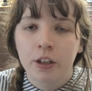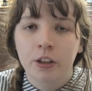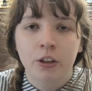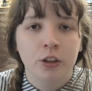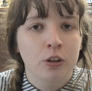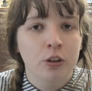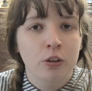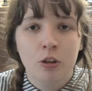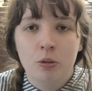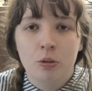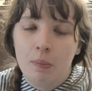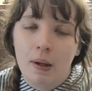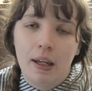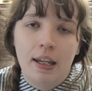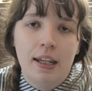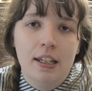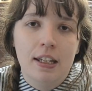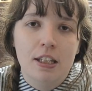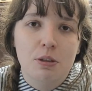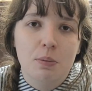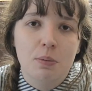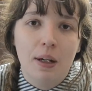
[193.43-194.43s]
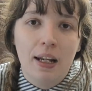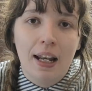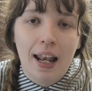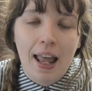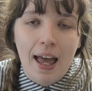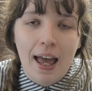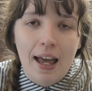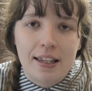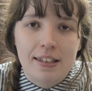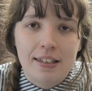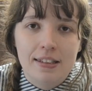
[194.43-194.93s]
you can make it into a
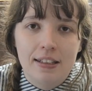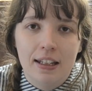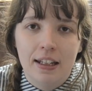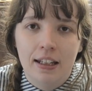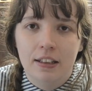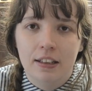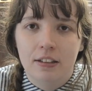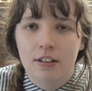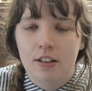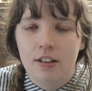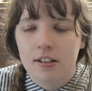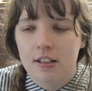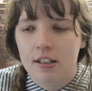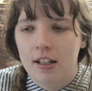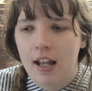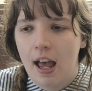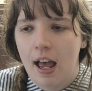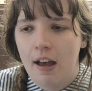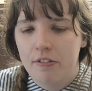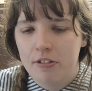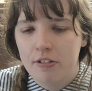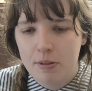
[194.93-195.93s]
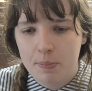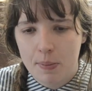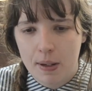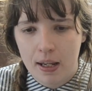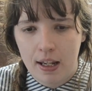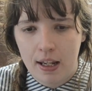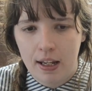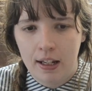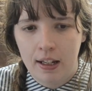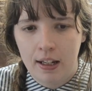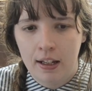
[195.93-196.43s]
class. It doesn't have to
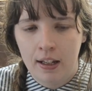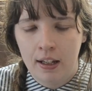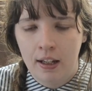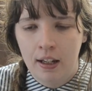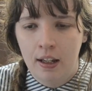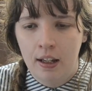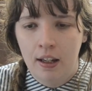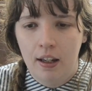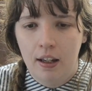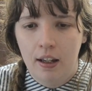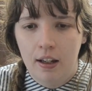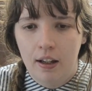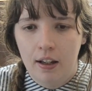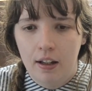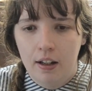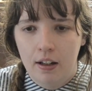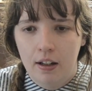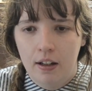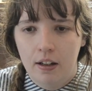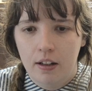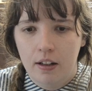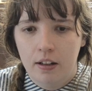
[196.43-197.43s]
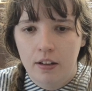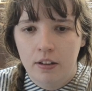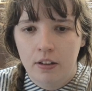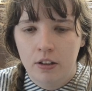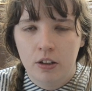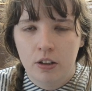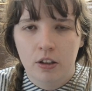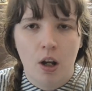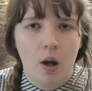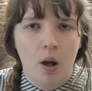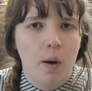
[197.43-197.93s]
be,
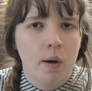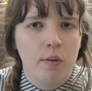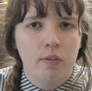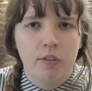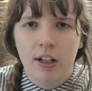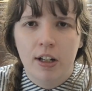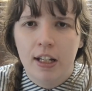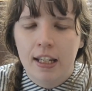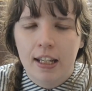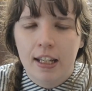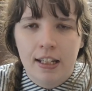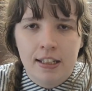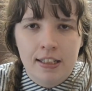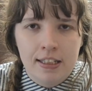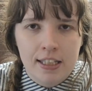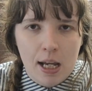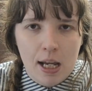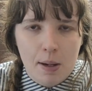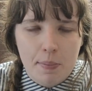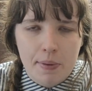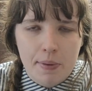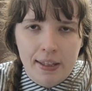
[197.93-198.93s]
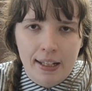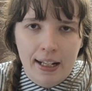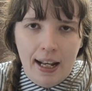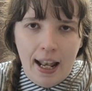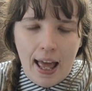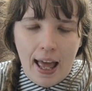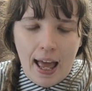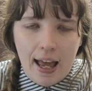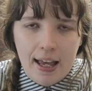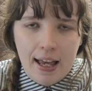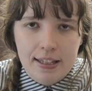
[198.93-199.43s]
you know, a really in-depth
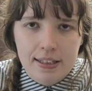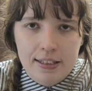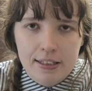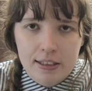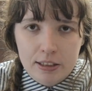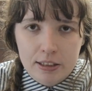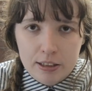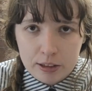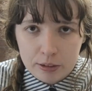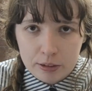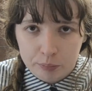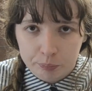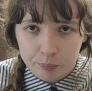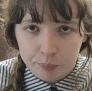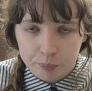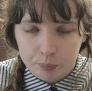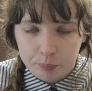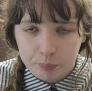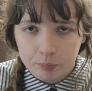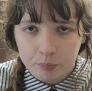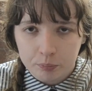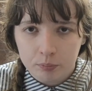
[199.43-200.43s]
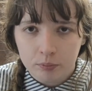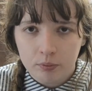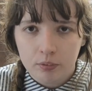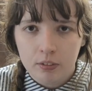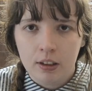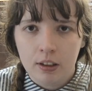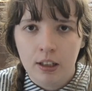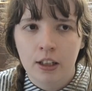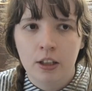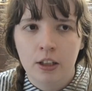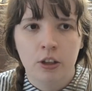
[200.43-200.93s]
class.
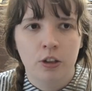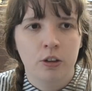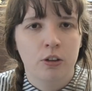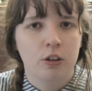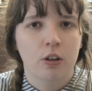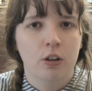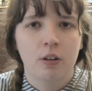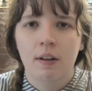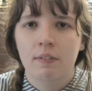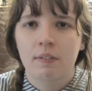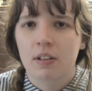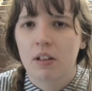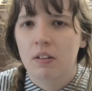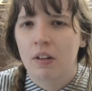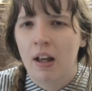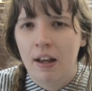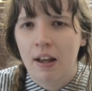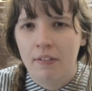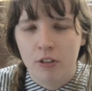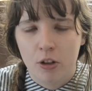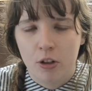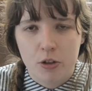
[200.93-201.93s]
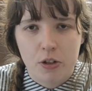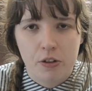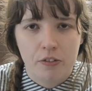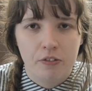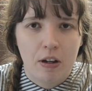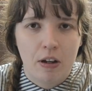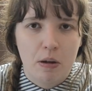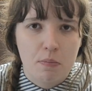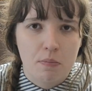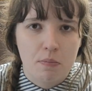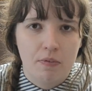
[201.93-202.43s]
You don't have to have lots of
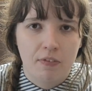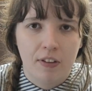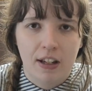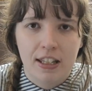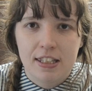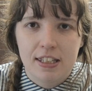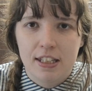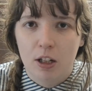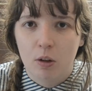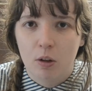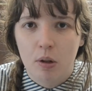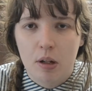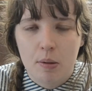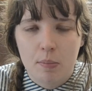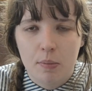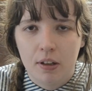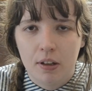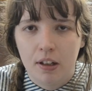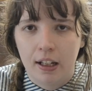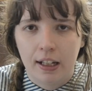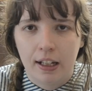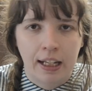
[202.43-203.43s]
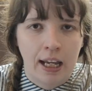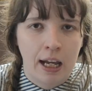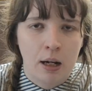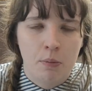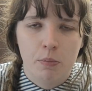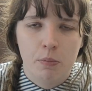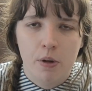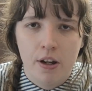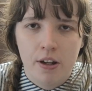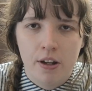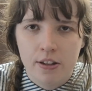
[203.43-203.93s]
fancy equipment like
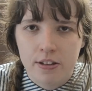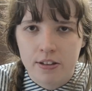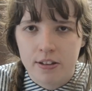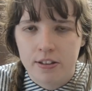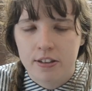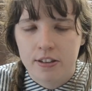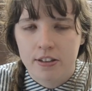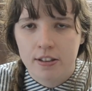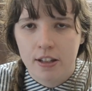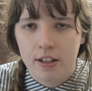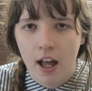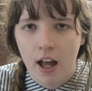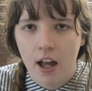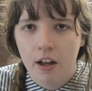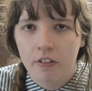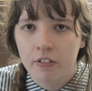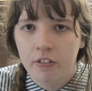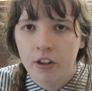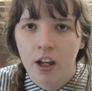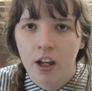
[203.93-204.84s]
cameras and stuff.